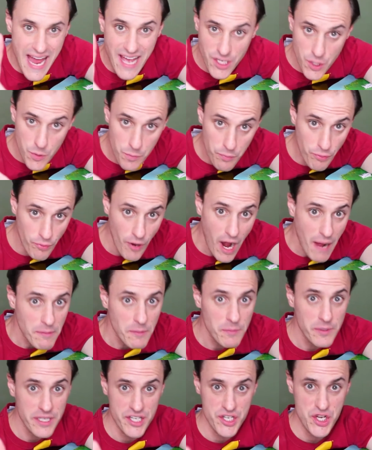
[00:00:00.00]
you
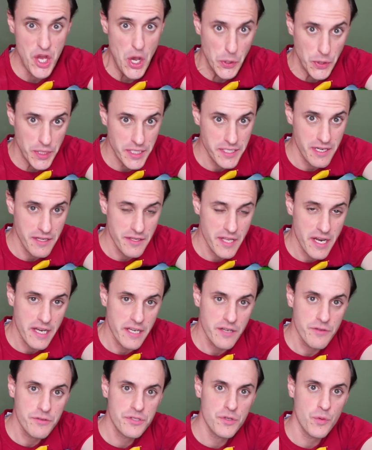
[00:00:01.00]
probably noticed that I
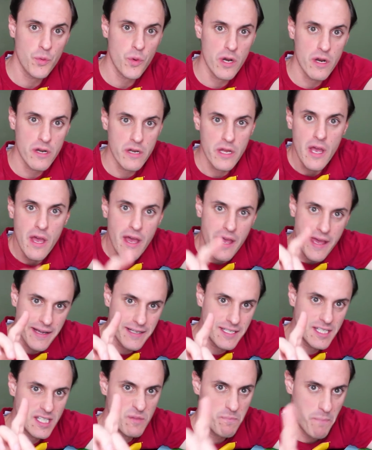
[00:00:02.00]
used the word
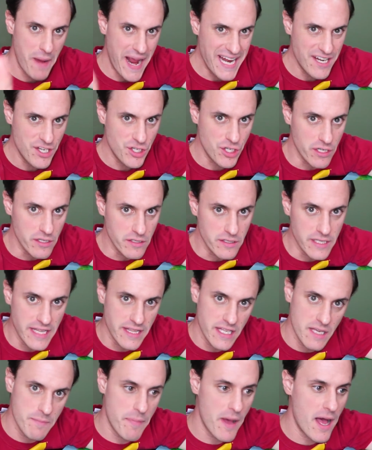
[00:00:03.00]
expansions,
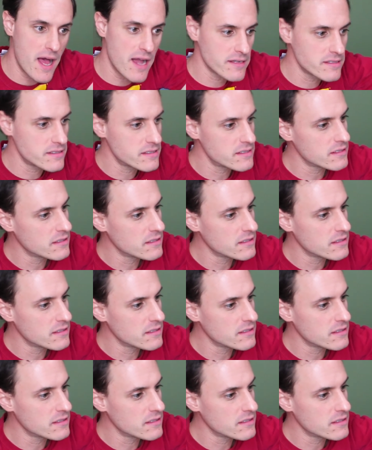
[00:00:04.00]
and the box